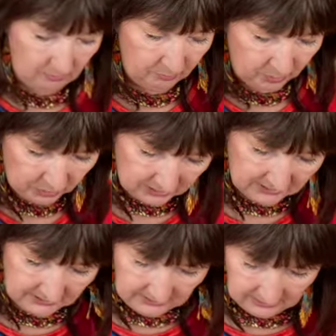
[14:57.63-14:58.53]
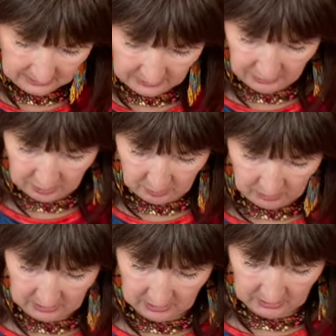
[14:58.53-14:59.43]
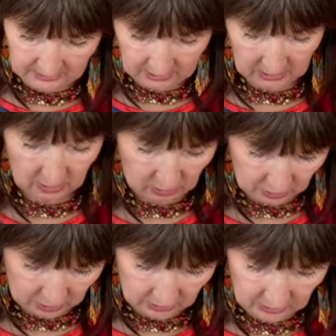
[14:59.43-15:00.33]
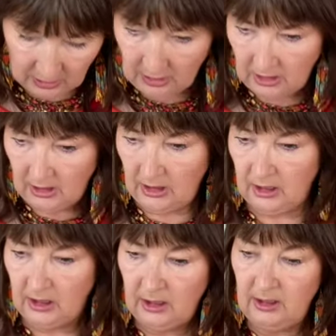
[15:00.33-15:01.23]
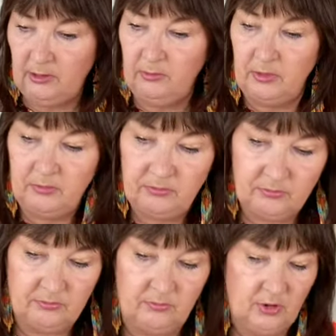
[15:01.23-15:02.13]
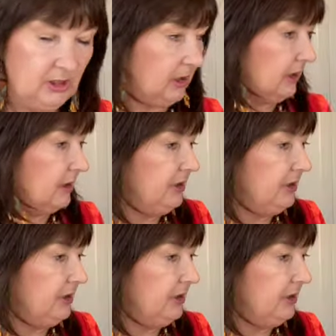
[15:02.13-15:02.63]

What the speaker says: but still usable. It's cotton, and can